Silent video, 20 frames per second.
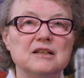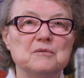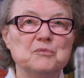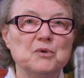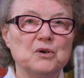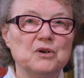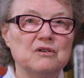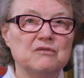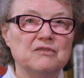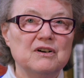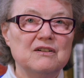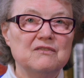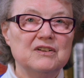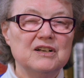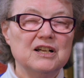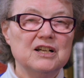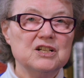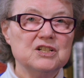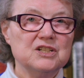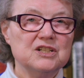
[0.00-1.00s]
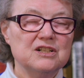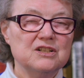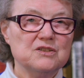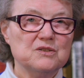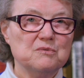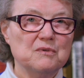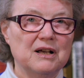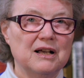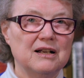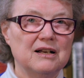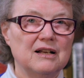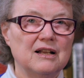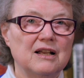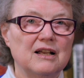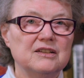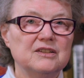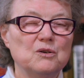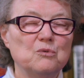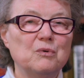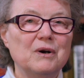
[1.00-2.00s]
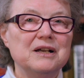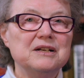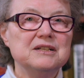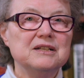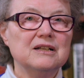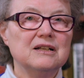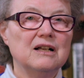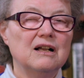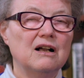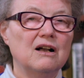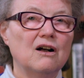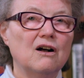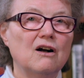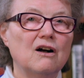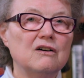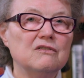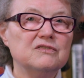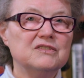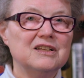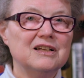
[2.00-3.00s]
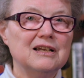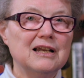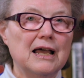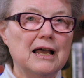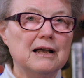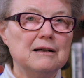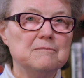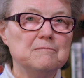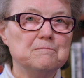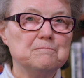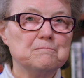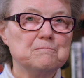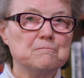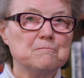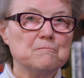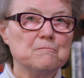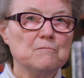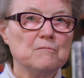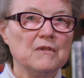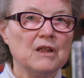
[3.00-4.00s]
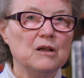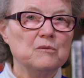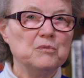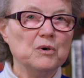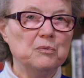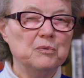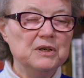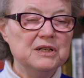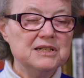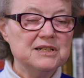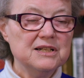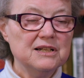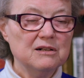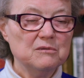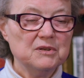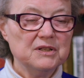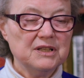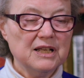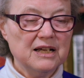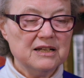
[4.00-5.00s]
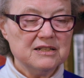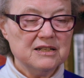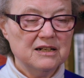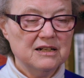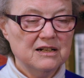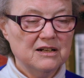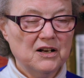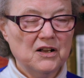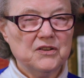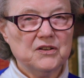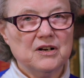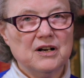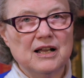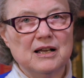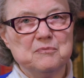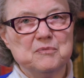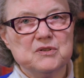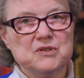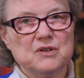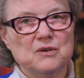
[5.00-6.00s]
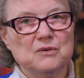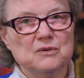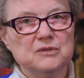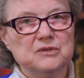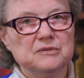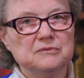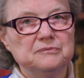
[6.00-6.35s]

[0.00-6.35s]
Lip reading: the book of Revelation as well, the wedding of the Lamb. But we'll deal with that in another episode.